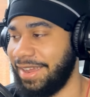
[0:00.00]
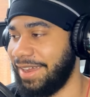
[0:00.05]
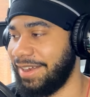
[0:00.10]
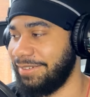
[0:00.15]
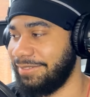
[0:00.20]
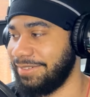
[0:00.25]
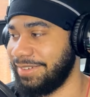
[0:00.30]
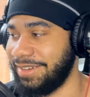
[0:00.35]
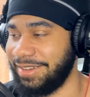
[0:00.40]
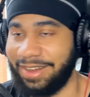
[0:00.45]
I
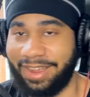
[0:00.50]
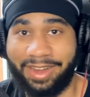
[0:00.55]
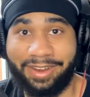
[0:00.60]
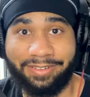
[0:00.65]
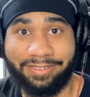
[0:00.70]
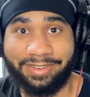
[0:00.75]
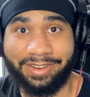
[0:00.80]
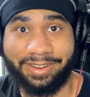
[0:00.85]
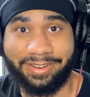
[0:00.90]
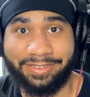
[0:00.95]
don't, I
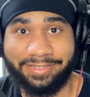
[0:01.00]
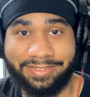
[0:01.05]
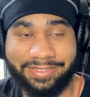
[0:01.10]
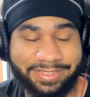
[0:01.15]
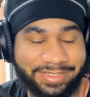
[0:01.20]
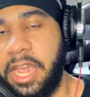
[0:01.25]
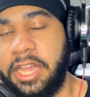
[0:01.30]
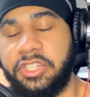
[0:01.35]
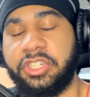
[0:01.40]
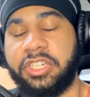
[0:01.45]
don't know.
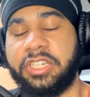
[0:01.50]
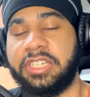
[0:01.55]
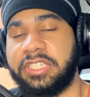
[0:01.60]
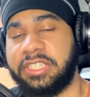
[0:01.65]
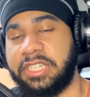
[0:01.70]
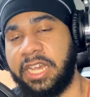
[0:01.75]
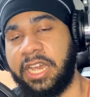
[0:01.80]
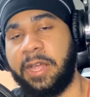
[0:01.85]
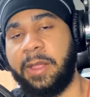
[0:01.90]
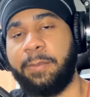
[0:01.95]
As you can
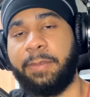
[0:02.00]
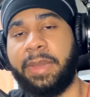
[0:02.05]
tell,